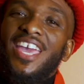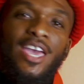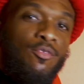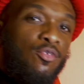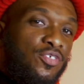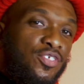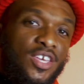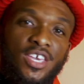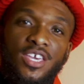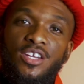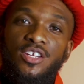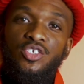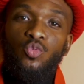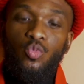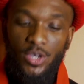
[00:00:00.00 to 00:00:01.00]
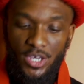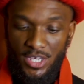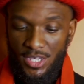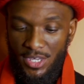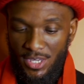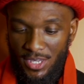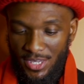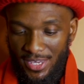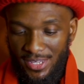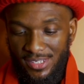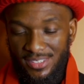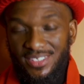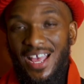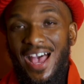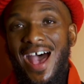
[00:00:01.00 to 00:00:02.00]
everything in its way. It
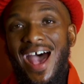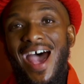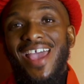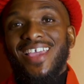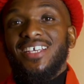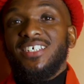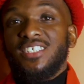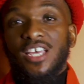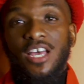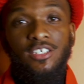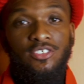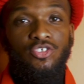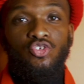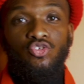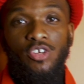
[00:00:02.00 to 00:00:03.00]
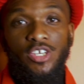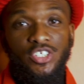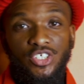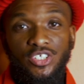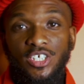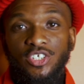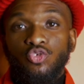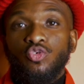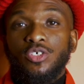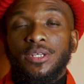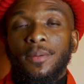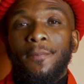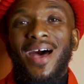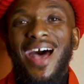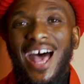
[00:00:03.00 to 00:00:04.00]
is the highest concentration that you
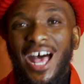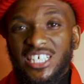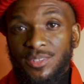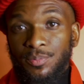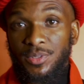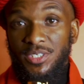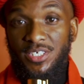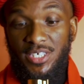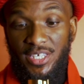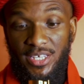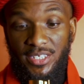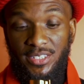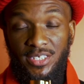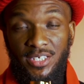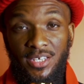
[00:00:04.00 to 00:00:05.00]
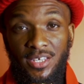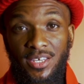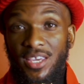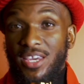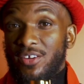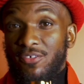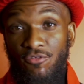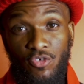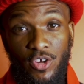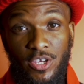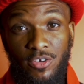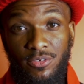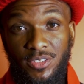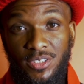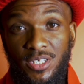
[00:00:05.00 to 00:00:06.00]
can possibly get in a
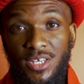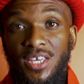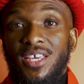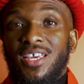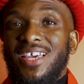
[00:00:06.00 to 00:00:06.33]
fragrance.